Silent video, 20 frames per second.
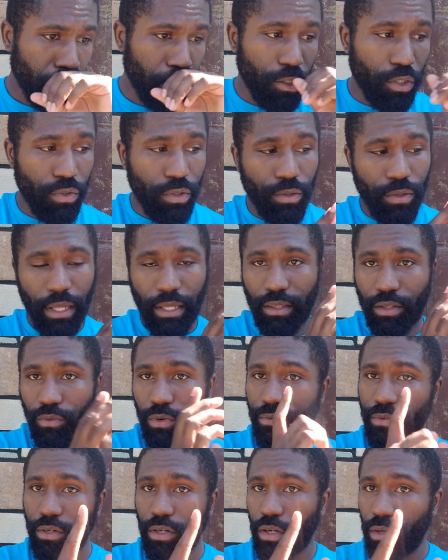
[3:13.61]
you know that the
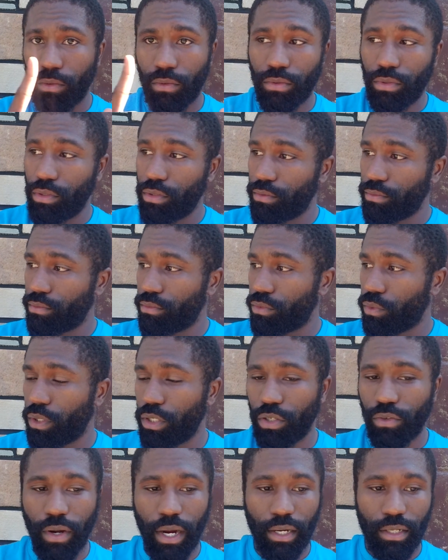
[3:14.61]
river goes one
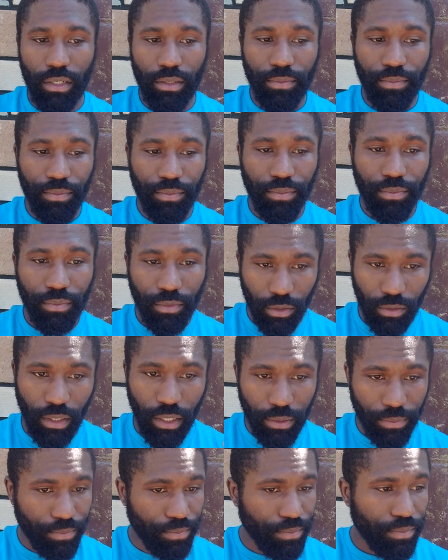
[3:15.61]
direction,
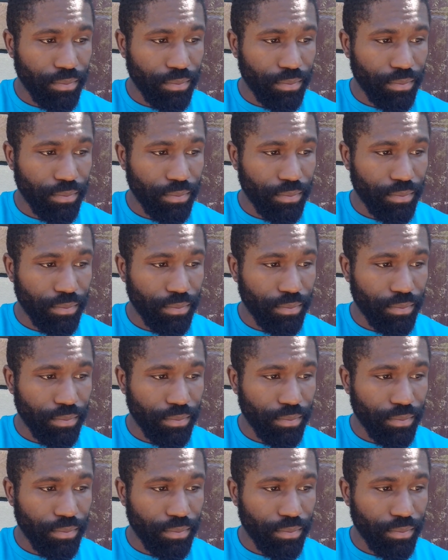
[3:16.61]
right?